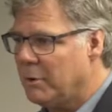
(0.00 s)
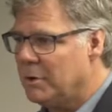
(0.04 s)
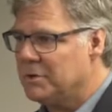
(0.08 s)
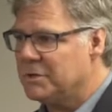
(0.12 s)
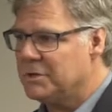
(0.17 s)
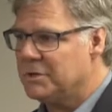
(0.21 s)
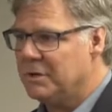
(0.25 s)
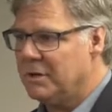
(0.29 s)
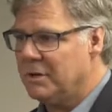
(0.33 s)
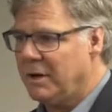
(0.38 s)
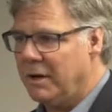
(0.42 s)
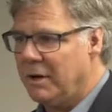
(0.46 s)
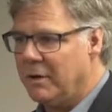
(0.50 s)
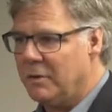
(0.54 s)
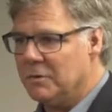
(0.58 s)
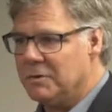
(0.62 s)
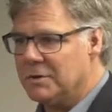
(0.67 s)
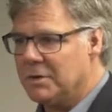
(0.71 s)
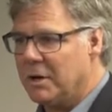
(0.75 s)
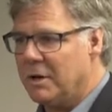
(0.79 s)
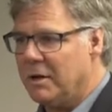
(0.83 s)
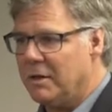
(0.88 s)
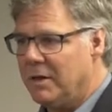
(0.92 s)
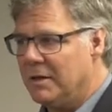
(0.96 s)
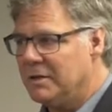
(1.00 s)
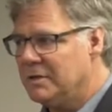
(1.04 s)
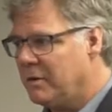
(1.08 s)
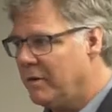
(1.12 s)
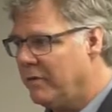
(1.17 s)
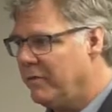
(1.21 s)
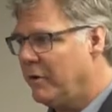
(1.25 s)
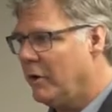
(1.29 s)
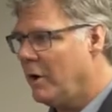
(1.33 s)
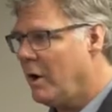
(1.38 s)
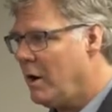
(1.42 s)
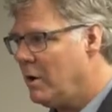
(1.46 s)
person, any of those kind of things out
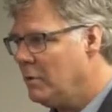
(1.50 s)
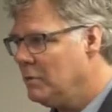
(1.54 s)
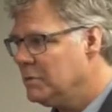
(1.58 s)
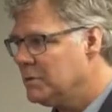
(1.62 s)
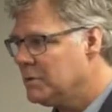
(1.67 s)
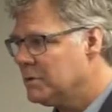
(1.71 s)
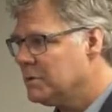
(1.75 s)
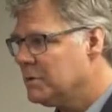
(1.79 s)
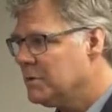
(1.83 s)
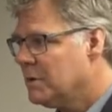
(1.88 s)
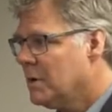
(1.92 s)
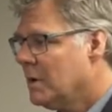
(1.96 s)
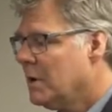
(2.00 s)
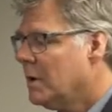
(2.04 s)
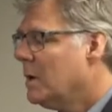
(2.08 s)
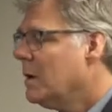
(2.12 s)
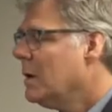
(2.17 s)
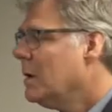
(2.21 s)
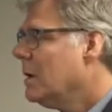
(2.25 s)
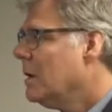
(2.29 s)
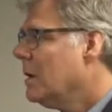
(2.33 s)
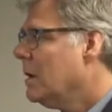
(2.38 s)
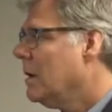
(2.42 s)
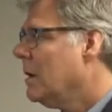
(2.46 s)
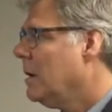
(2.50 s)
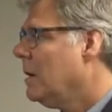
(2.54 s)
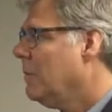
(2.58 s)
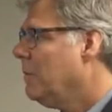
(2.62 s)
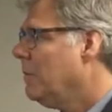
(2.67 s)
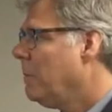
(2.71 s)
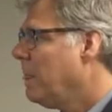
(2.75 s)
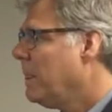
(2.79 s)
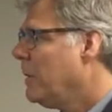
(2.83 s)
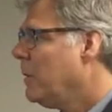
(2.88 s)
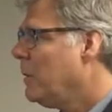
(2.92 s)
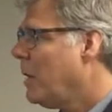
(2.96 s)
of your house
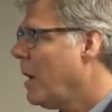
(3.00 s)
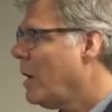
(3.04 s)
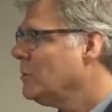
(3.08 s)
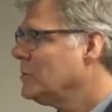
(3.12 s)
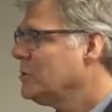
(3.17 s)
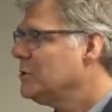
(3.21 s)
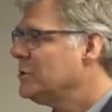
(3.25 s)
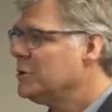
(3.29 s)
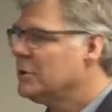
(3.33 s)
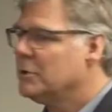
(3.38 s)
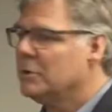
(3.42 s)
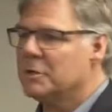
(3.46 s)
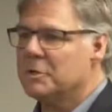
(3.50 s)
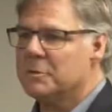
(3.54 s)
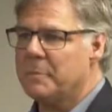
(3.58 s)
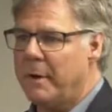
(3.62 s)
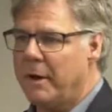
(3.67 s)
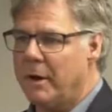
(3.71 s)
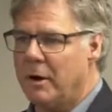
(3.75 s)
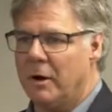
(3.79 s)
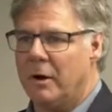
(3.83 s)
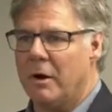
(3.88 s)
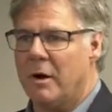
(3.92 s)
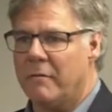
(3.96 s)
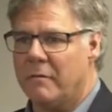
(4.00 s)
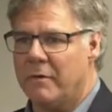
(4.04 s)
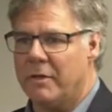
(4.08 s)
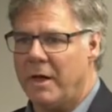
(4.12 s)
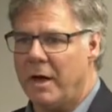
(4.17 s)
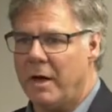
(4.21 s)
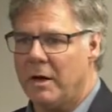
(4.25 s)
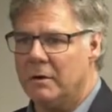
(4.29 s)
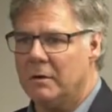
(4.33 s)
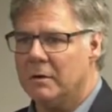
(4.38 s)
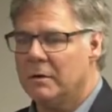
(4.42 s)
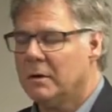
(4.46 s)
insurance may not cover
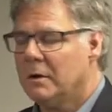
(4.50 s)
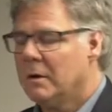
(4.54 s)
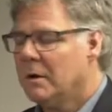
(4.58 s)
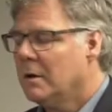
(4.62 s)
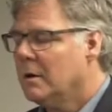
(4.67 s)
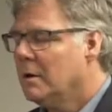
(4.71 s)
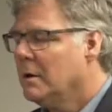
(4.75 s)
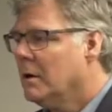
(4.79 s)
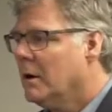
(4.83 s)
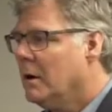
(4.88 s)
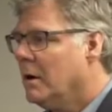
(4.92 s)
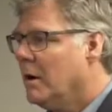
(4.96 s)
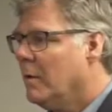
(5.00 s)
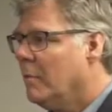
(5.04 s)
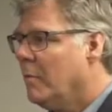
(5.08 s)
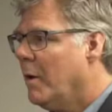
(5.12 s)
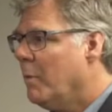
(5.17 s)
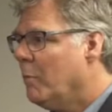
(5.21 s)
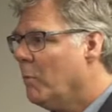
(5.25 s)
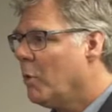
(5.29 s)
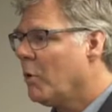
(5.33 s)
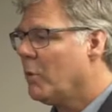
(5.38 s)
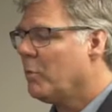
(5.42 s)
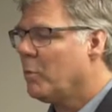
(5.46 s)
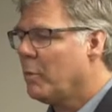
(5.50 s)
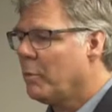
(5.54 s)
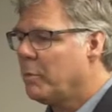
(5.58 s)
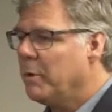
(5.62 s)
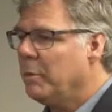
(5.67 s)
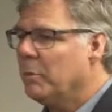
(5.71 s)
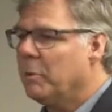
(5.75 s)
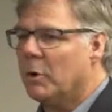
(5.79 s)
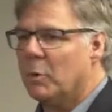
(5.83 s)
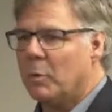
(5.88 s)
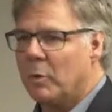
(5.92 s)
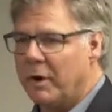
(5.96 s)
that. And more
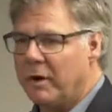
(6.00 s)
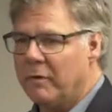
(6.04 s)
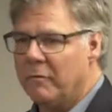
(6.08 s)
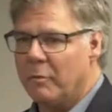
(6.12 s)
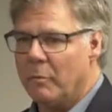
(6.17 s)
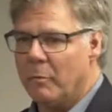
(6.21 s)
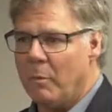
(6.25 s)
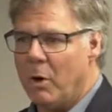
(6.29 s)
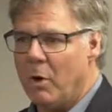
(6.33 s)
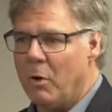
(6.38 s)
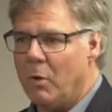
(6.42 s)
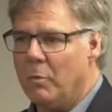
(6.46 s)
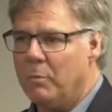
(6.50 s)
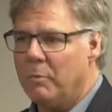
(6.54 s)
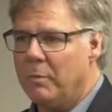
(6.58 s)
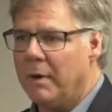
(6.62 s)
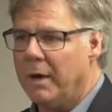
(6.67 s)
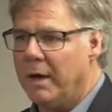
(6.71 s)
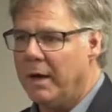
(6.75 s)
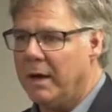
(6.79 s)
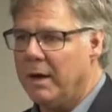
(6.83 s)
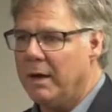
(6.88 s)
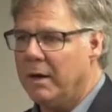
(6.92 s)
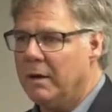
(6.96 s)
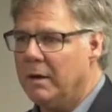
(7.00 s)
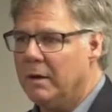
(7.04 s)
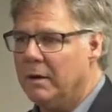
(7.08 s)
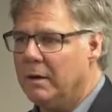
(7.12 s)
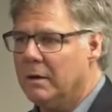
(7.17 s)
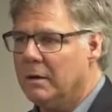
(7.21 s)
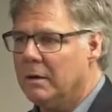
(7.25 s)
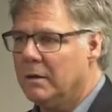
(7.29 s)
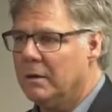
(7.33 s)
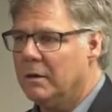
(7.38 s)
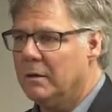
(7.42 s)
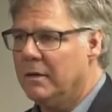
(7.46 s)
people are working from home, and
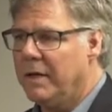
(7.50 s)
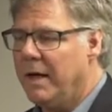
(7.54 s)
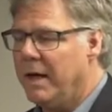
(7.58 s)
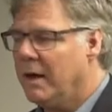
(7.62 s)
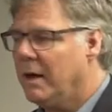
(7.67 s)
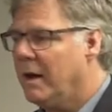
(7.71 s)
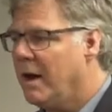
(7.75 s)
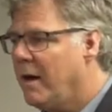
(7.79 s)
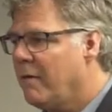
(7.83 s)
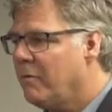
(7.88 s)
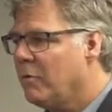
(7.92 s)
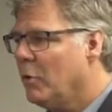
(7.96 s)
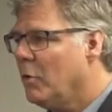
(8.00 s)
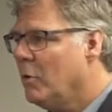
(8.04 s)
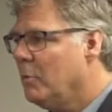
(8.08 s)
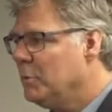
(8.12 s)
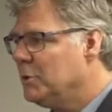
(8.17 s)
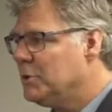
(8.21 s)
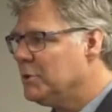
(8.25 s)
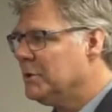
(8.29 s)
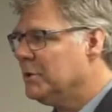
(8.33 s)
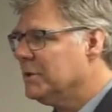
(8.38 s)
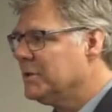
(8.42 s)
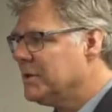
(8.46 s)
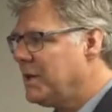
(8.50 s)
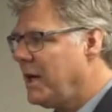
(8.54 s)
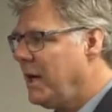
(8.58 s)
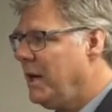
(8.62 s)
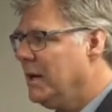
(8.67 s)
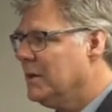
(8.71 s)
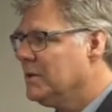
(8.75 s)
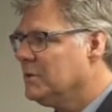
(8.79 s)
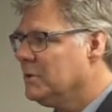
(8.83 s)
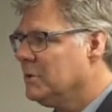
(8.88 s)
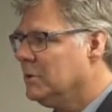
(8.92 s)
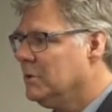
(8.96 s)
they can have their home insurance
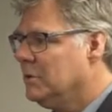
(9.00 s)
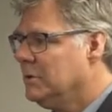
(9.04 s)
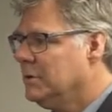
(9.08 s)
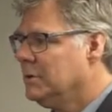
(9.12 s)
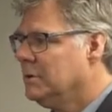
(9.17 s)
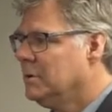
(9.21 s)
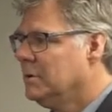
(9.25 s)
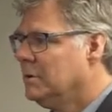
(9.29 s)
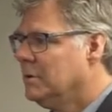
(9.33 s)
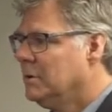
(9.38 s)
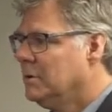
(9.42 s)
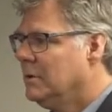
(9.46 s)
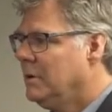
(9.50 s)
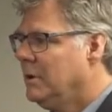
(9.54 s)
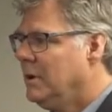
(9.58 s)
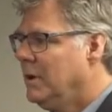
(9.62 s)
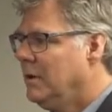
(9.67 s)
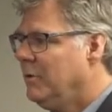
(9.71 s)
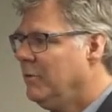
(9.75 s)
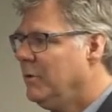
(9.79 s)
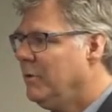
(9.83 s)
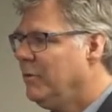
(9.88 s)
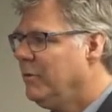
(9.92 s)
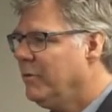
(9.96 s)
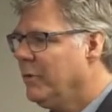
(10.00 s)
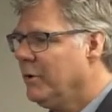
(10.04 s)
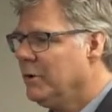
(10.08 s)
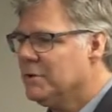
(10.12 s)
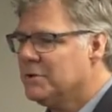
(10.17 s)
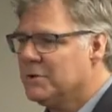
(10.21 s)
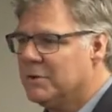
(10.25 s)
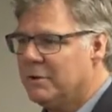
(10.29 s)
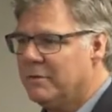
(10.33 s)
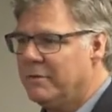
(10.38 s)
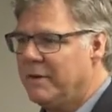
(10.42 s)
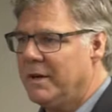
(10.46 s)
canceled. If you fill a
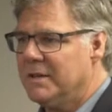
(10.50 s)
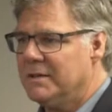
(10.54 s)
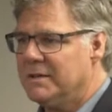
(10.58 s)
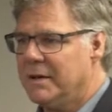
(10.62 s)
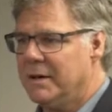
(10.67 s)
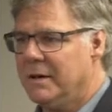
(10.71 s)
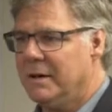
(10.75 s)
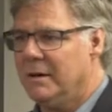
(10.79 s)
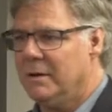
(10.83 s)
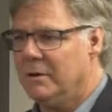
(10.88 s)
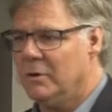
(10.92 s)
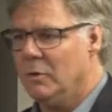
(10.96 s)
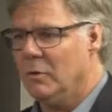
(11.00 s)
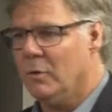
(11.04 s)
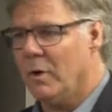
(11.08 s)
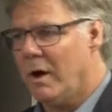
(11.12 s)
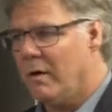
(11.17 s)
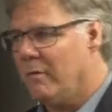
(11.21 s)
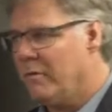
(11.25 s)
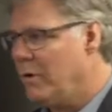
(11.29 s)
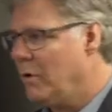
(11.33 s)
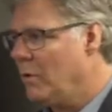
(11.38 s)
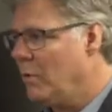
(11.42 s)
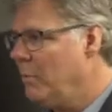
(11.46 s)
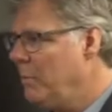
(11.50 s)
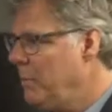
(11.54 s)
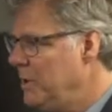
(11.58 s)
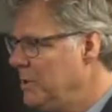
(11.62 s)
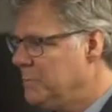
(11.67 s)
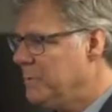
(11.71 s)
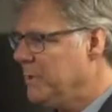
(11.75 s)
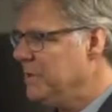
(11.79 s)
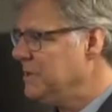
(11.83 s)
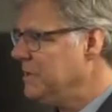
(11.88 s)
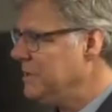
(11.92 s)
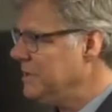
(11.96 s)
survey and say, do you have a home-based
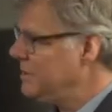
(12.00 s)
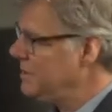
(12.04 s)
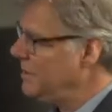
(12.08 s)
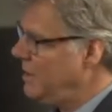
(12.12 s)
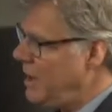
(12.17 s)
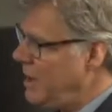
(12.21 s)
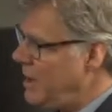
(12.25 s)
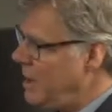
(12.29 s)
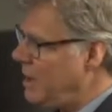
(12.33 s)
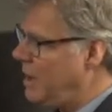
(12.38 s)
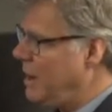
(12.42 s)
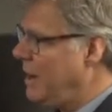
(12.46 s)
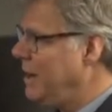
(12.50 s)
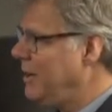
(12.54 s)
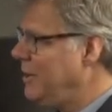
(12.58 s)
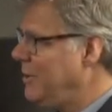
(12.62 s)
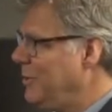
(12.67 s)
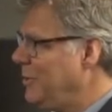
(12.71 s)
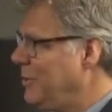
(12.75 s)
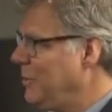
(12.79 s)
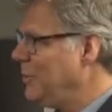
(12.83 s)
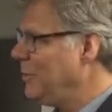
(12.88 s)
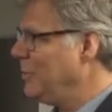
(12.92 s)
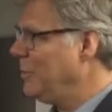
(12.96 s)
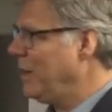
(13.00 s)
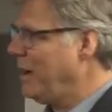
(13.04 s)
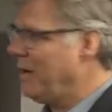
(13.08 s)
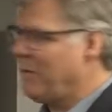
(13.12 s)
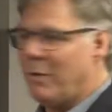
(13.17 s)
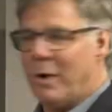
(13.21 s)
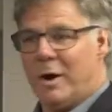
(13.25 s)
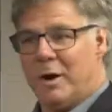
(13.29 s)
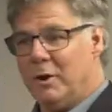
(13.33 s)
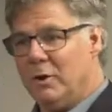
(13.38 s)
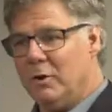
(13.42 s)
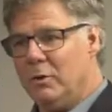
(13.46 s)
business? Yeah, I do
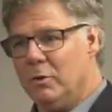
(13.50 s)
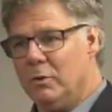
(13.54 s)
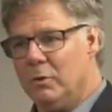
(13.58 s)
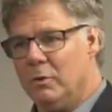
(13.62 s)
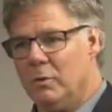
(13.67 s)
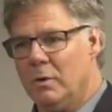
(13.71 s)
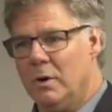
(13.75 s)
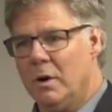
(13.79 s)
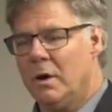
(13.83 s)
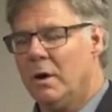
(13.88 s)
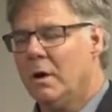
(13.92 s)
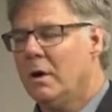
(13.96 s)
whatever I do.